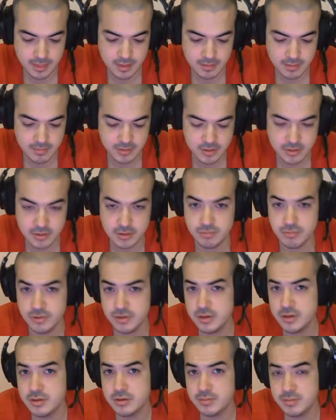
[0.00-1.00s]
but yeah, we
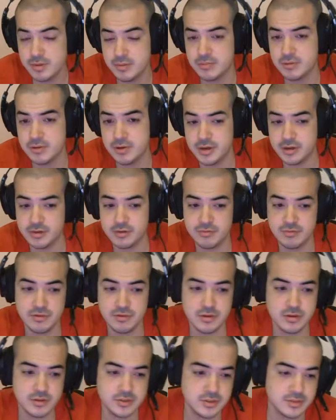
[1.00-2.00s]
need to be more active,
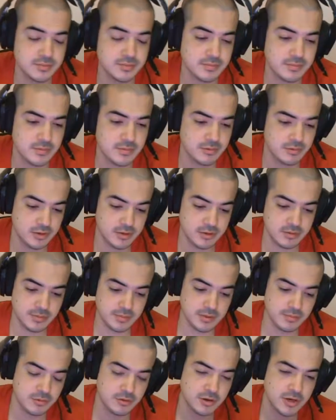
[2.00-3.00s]
guys. We need to
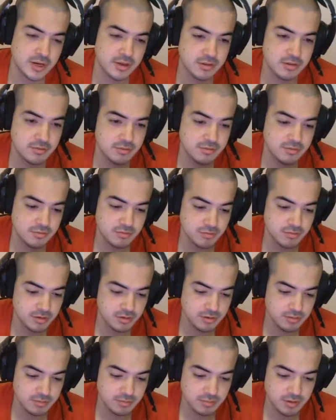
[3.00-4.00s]
be more active. We
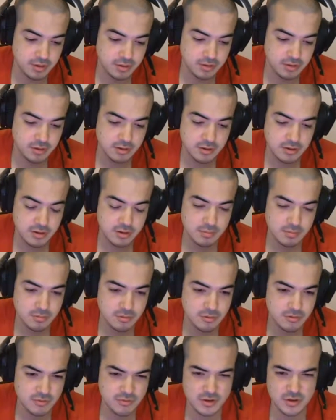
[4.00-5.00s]
need to make
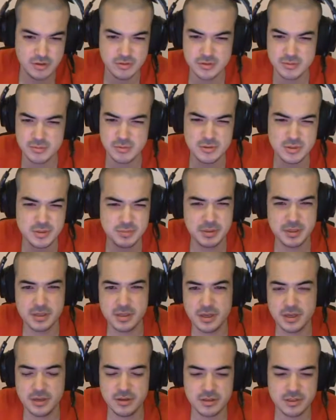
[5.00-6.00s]
more videos, more
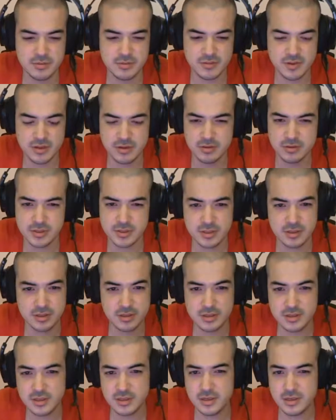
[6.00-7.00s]
spontaneous videos. It
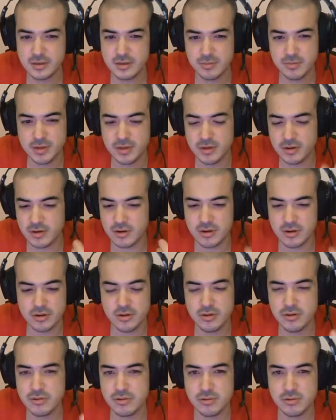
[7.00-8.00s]
doesn't need to be on
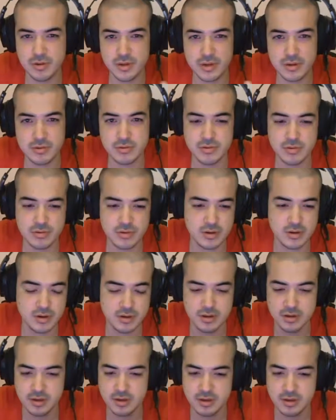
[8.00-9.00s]
your week only.
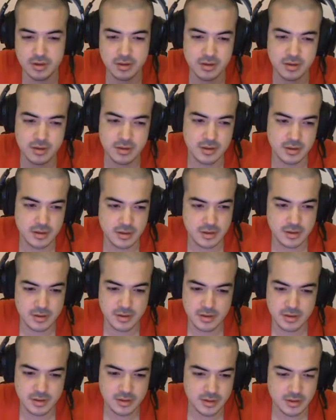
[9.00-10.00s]
Like,
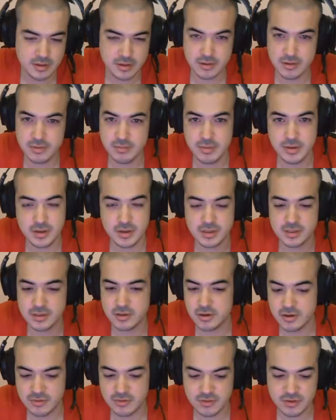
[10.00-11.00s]
it could be as
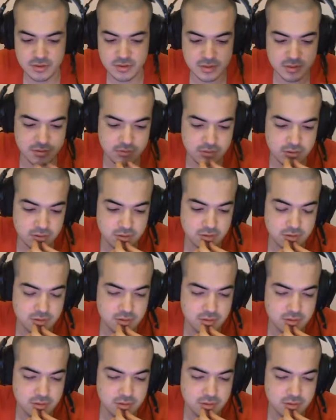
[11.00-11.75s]
often as you want.